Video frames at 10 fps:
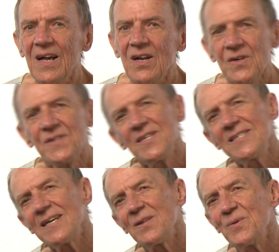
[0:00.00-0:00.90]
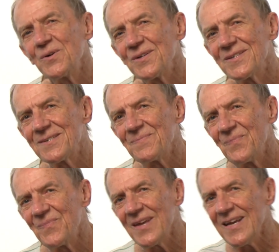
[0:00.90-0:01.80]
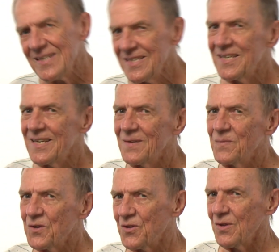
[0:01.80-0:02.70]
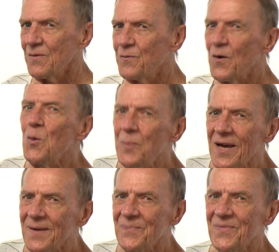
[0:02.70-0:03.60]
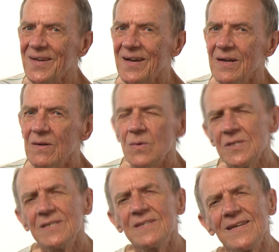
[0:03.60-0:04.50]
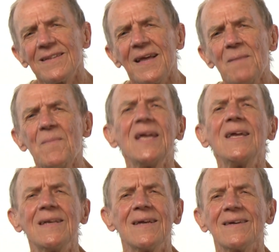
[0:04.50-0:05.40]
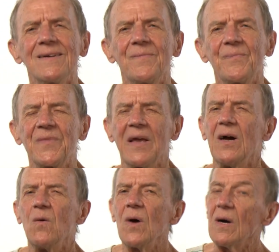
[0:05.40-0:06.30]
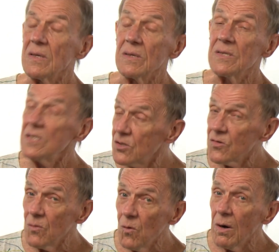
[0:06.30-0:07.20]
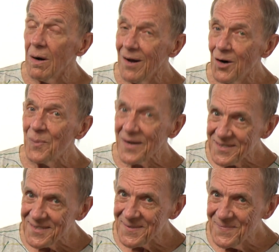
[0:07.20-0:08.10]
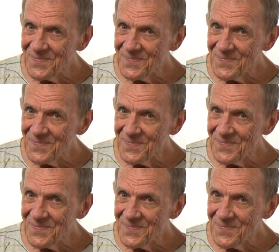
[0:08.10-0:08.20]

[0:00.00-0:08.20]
Look at these other words ending with phobia. What do you think they mean? Well, the dictionary will help us.